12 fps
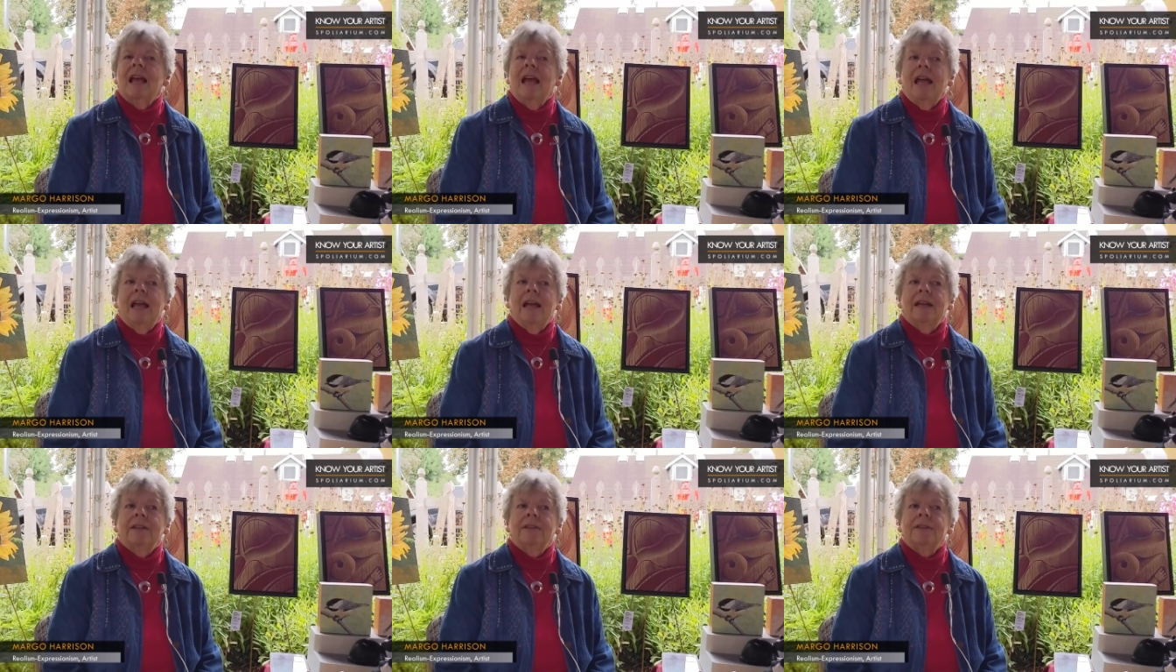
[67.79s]

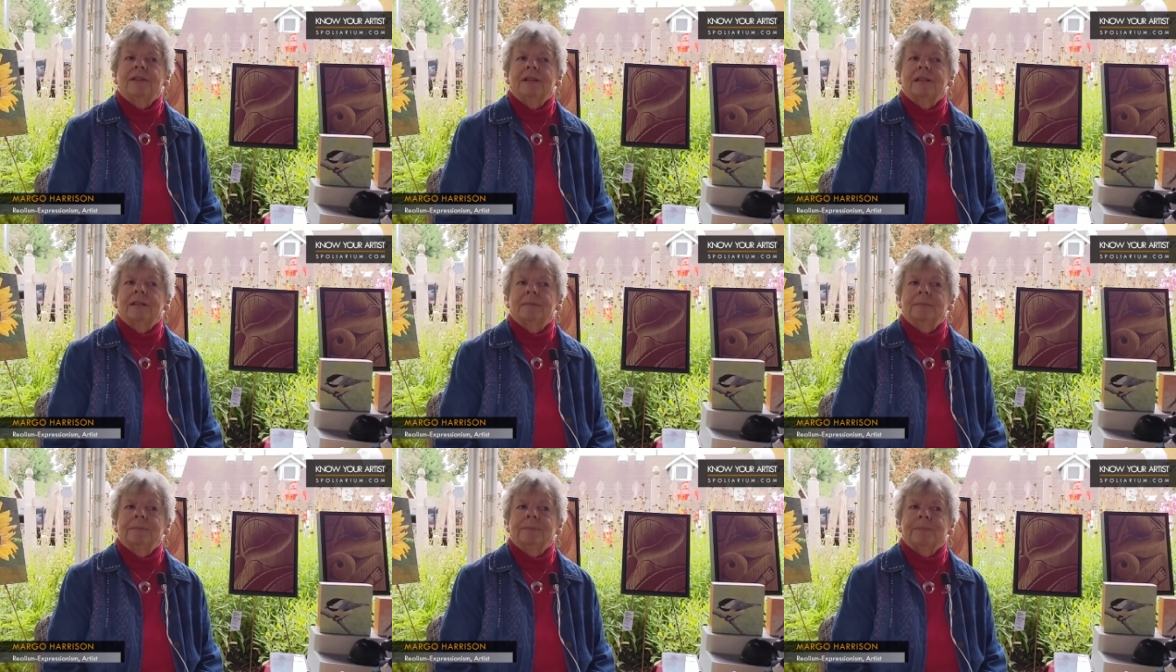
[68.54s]
And
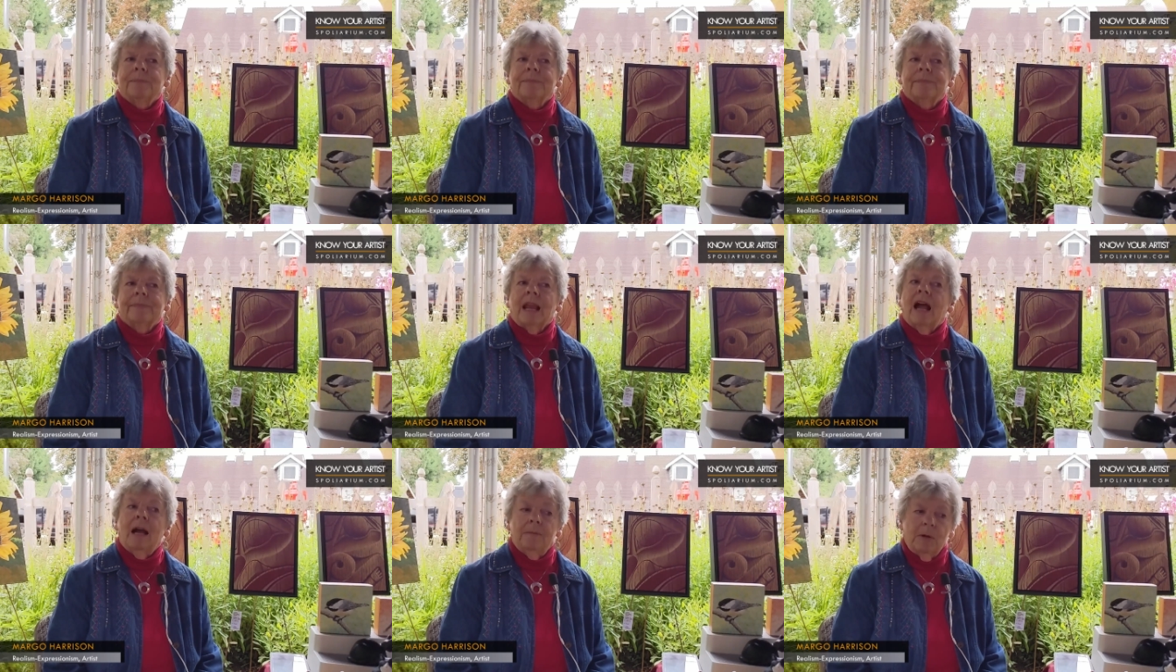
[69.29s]

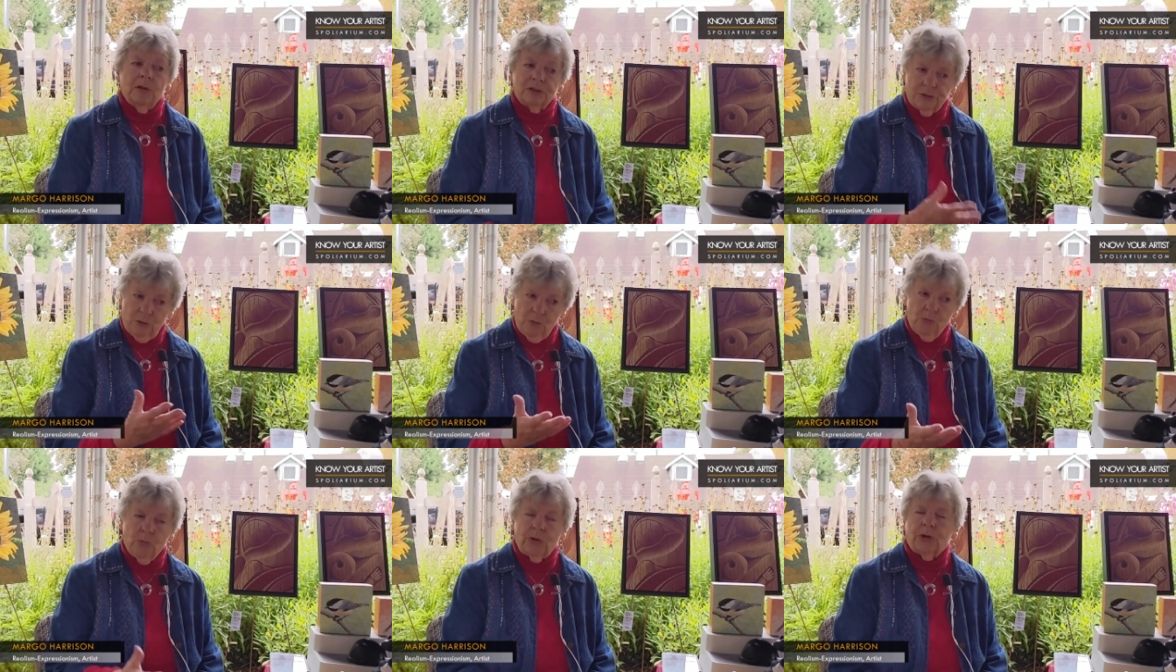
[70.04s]
I'm
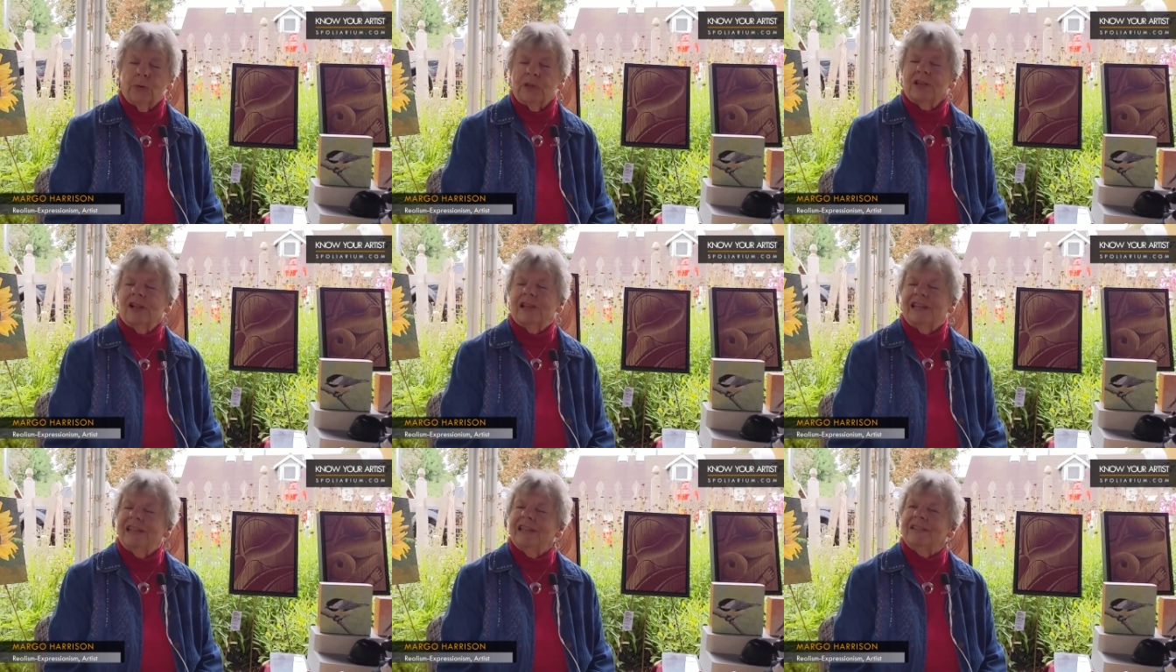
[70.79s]
also work with
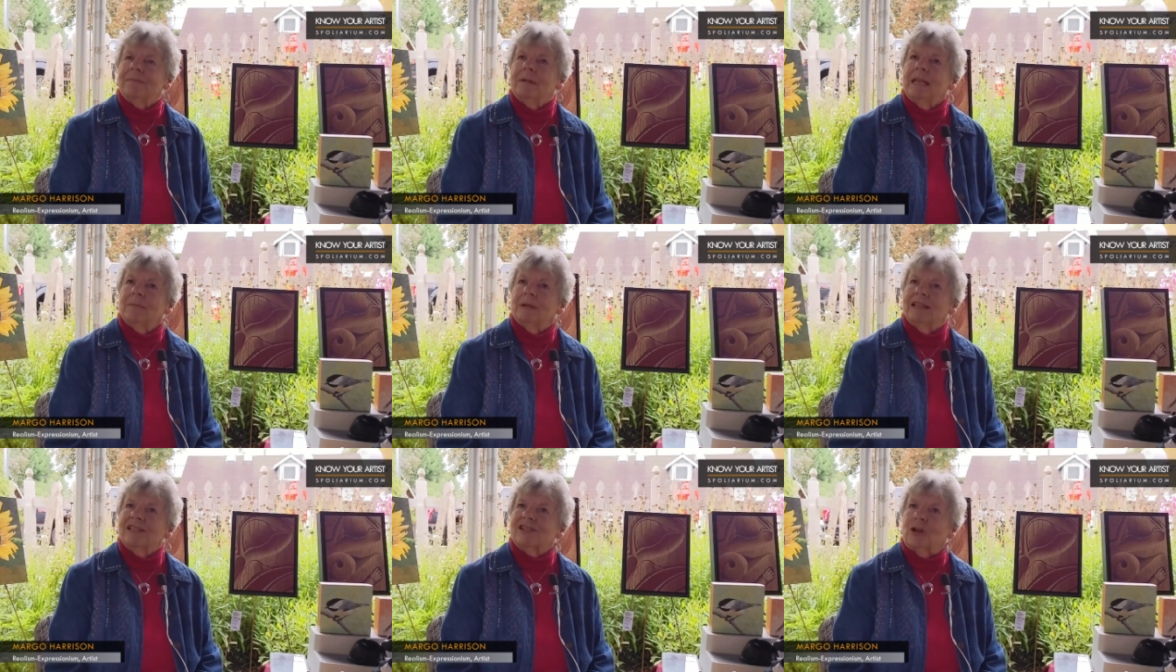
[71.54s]
clay in
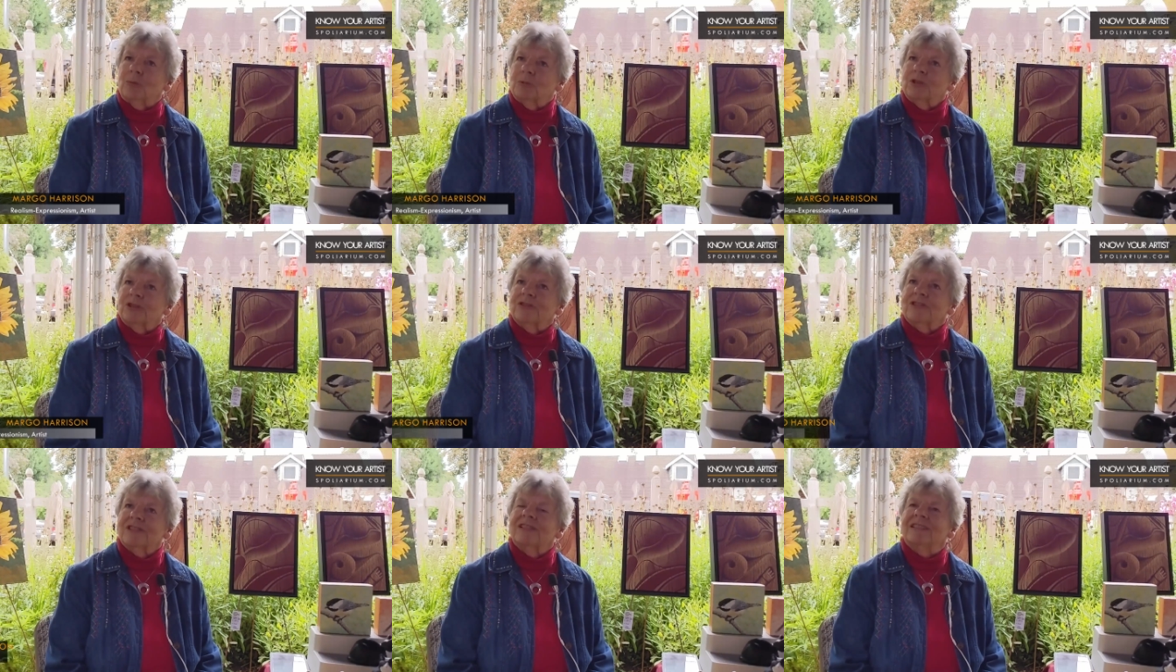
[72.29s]
my
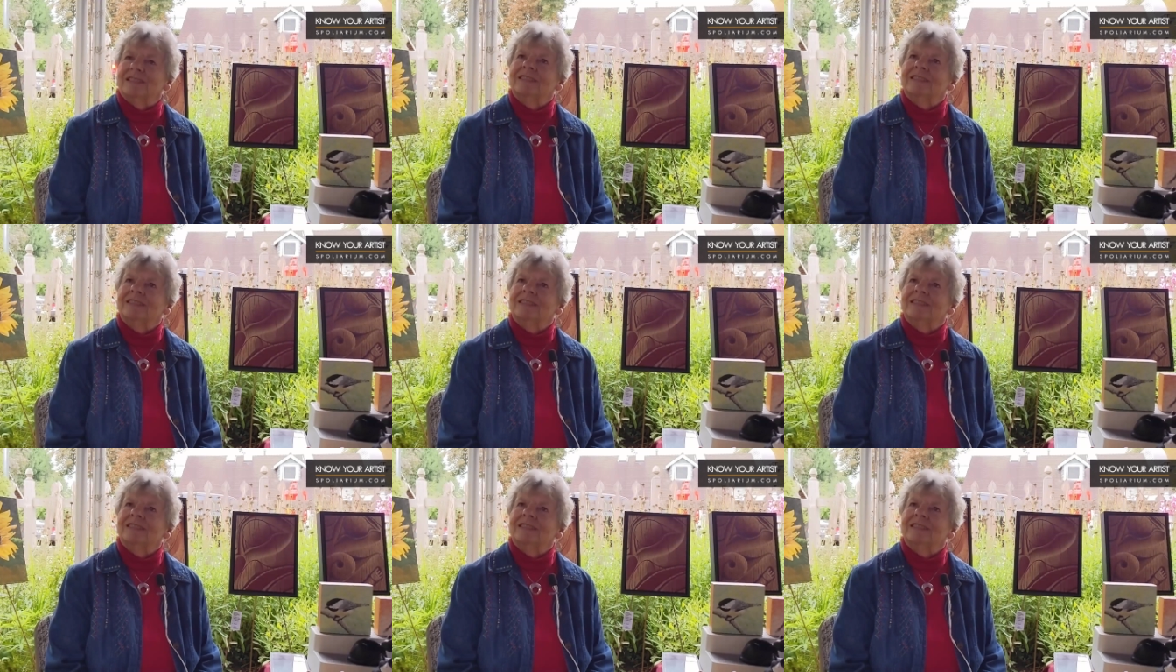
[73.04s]
sculptures.